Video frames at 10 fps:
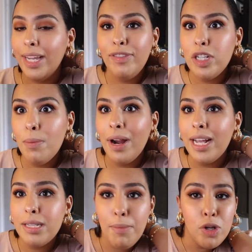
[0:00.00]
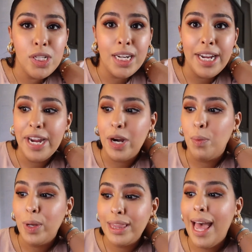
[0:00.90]
David Dobrik hasn't posted in a year.
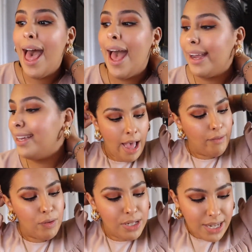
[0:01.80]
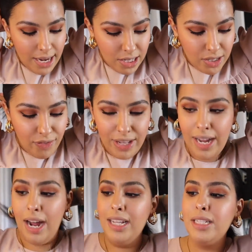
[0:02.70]
What the heck? Everyone's kind of just feeling
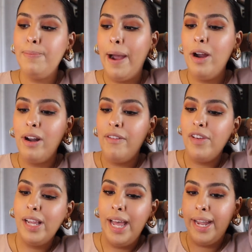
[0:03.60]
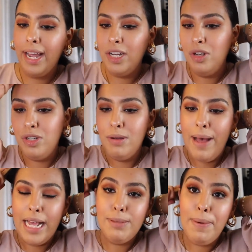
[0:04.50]
uninspired, I feel like, and YouTube
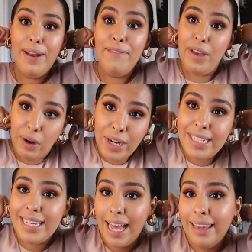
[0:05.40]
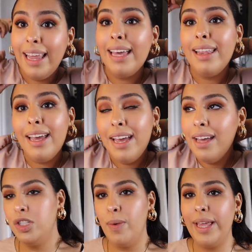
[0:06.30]
has been very dead lately.
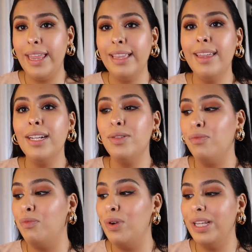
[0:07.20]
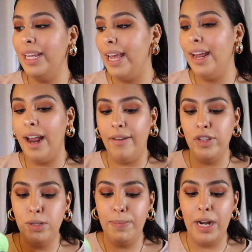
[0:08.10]
So I think that's really it. I've
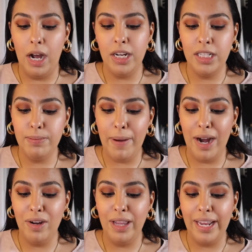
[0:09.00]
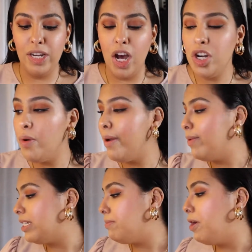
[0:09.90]
just been uninspired, like not knowing
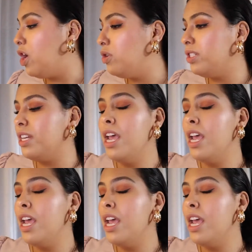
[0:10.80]
what to post.